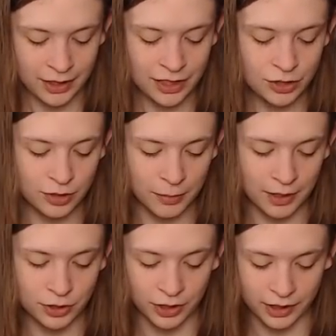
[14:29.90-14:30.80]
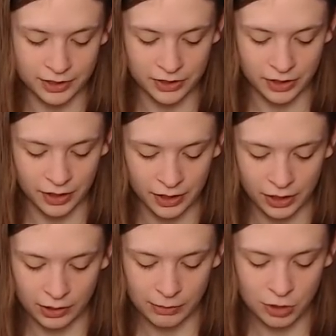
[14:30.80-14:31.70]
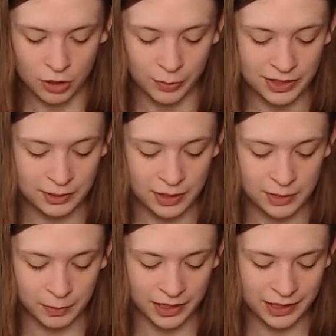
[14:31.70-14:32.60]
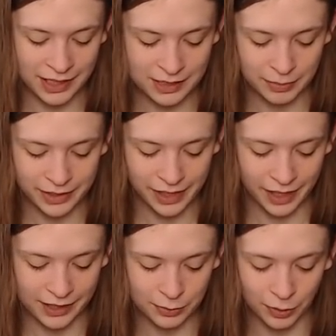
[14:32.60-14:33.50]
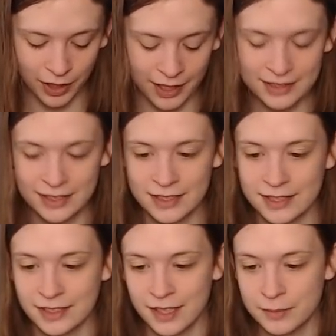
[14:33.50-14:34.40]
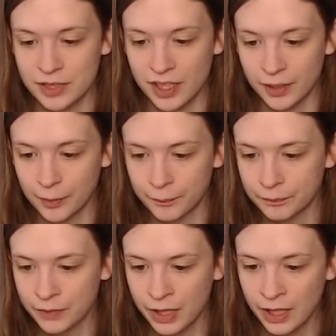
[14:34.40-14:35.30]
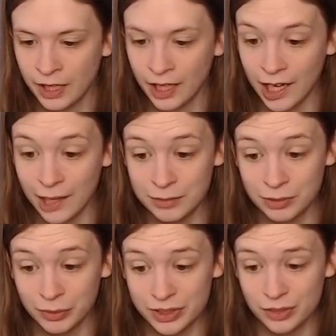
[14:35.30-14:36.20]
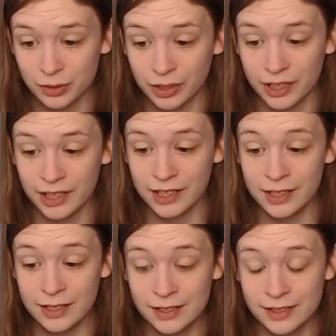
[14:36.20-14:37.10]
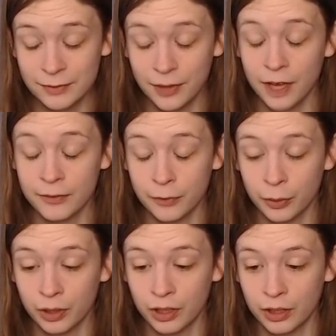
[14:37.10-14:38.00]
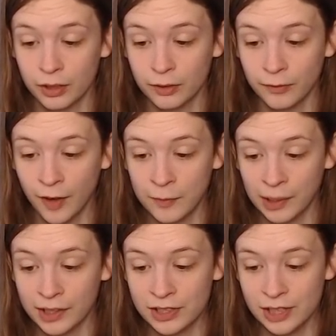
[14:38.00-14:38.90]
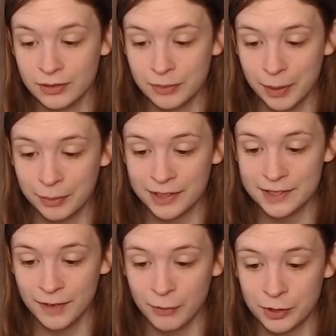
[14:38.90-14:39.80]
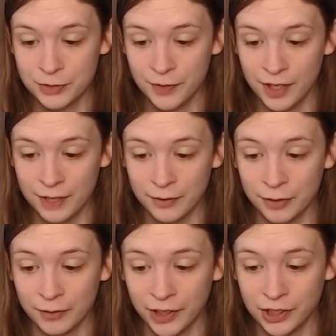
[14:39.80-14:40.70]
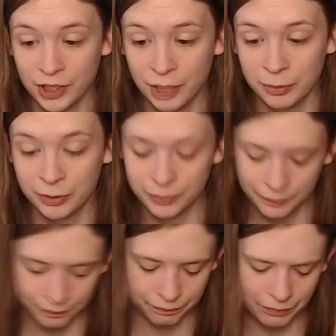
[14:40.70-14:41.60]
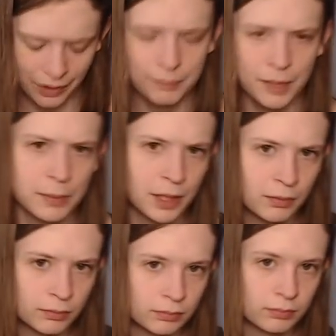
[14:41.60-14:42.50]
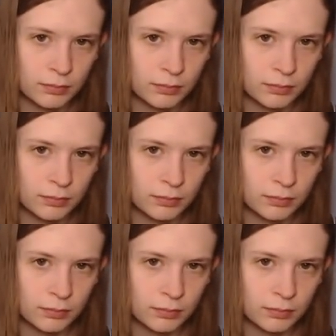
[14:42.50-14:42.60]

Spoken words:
Hedron Matrix. Creature plus gets +X where X is its CMC. I mean, Wellstar is a 5/4 or 5 mana, so it would be a +5/+5 on a flying trample. Maybe.